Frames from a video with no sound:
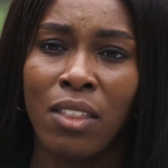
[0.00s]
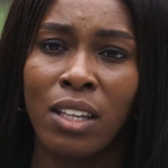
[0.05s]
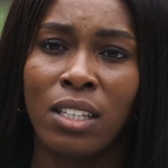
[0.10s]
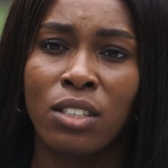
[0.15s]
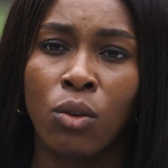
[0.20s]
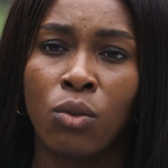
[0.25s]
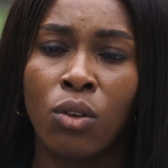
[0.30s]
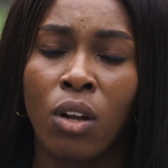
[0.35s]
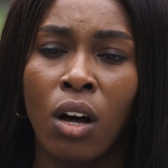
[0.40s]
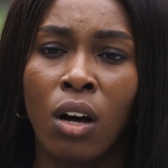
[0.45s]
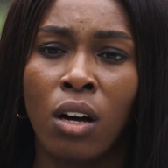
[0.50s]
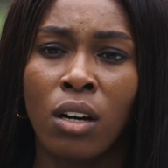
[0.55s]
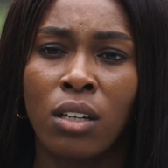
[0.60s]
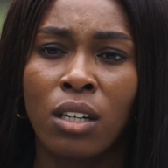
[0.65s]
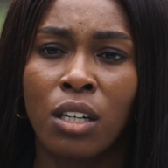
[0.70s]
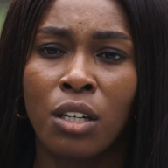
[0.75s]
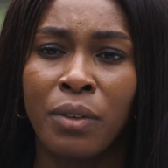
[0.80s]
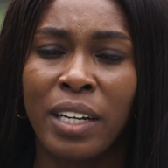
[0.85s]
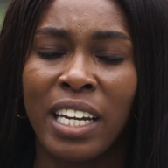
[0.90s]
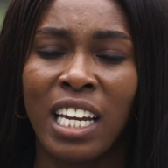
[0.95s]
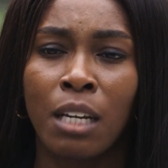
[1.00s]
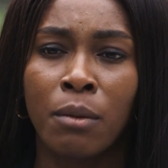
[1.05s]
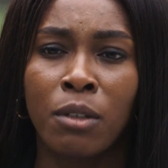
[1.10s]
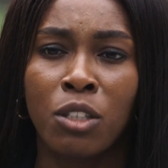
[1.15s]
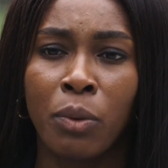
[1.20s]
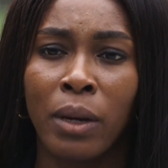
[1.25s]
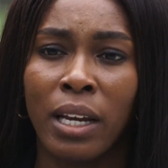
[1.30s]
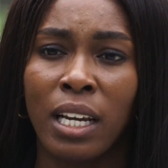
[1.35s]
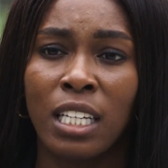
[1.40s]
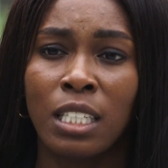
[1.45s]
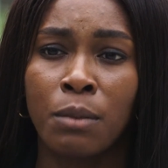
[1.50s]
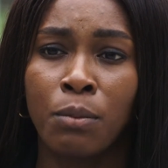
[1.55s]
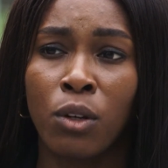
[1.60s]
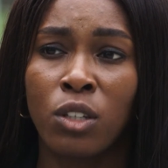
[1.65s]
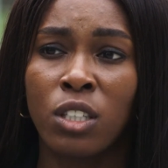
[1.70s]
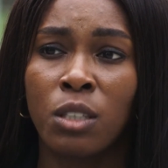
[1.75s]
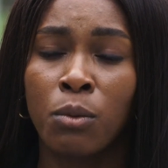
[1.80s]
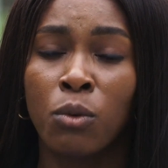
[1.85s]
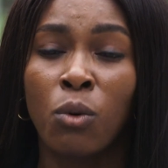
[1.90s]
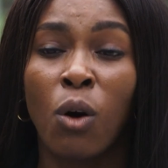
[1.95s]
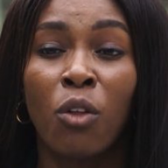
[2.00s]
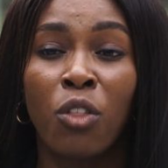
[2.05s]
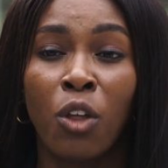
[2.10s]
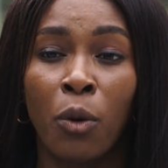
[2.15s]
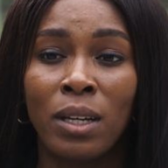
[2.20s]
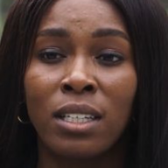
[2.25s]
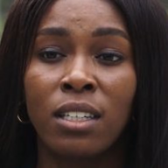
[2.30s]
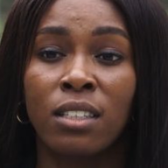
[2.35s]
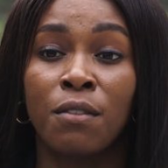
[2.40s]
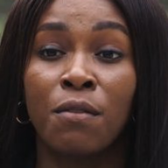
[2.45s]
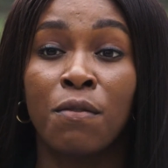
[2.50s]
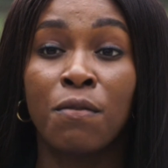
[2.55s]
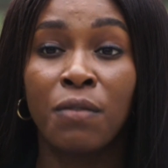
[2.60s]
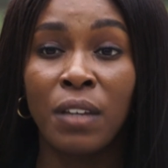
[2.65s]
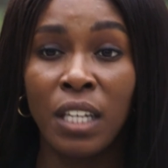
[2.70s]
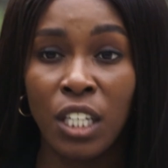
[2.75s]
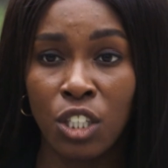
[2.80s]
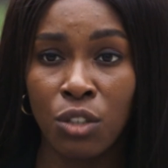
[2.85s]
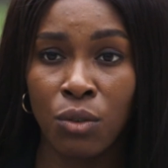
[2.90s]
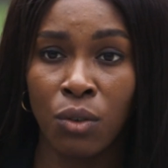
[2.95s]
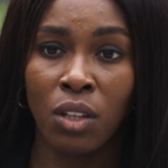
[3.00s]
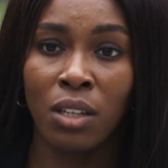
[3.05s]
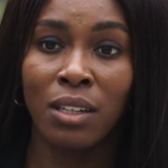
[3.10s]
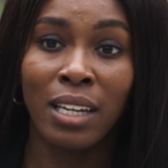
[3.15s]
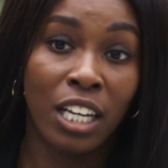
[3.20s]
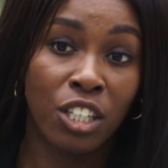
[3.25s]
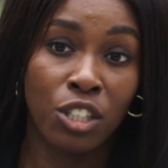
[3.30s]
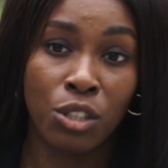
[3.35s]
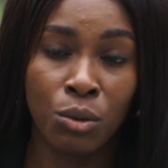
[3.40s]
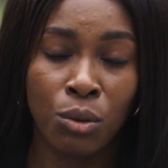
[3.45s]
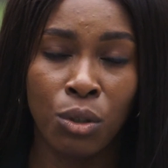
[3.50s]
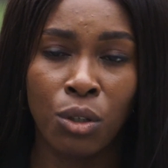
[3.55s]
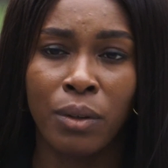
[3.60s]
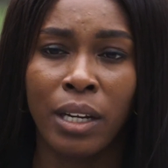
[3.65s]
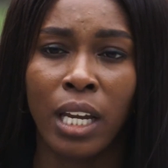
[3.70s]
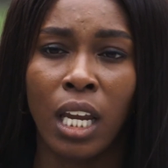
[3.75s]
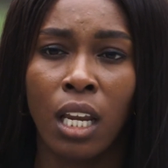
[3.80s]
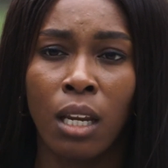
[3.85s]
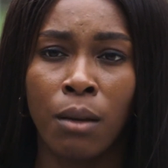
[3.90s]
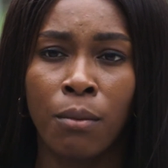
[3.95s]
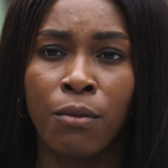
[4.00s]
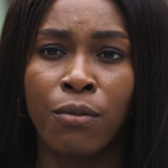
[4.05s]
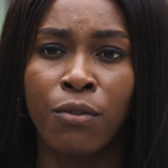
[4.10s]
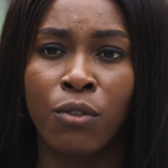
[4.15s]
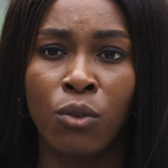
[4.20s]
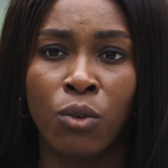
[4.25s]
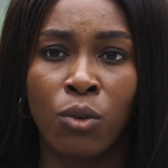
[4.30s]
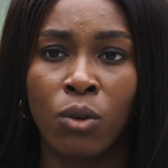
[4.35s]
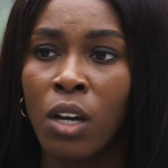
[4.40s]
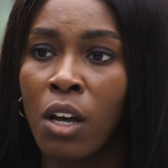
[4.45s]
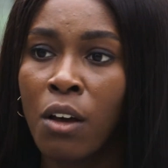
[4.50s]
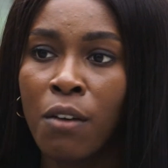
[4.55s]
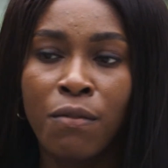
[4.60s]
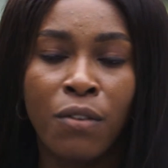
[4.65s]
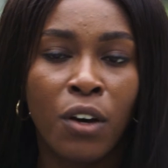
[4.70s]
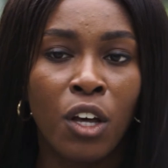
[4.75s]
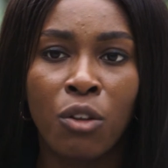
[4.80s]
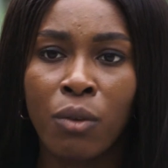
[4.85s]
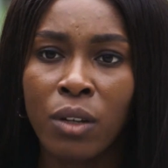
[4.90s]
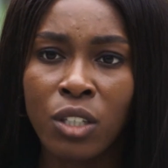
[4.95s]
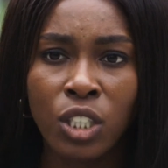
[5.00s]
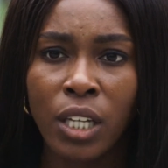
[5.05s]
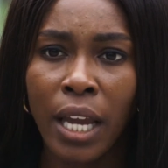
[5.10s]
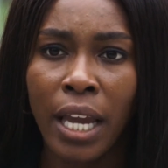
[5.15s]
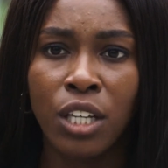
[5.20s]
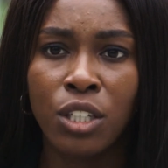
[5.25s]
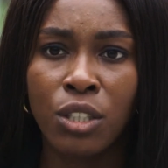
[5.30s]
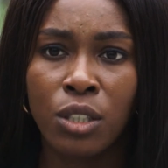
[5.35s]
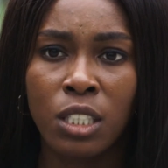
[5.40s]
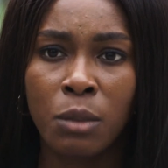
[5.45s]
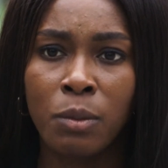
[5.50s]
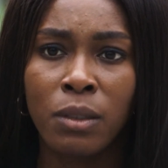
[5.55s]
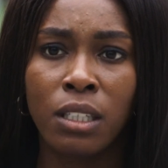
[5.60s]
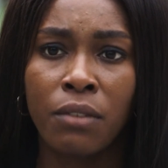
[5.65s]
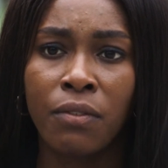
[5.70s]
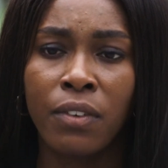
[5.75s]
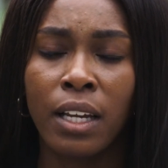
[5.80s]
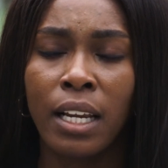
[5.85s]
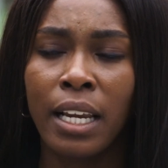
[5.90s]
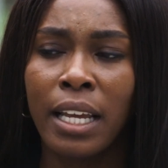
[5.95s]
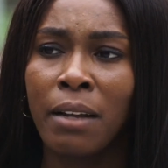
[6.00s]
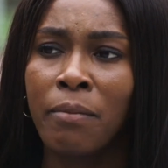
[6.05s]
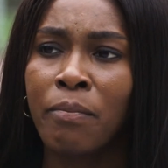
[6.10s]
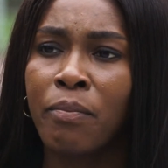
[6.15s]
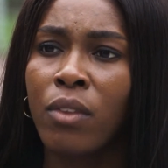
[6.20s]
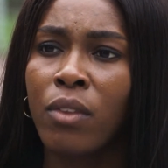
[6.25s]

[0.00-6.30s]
this on our curriculum as quickly as possible, although it doesn't feature on the national curriculum for further education specifically.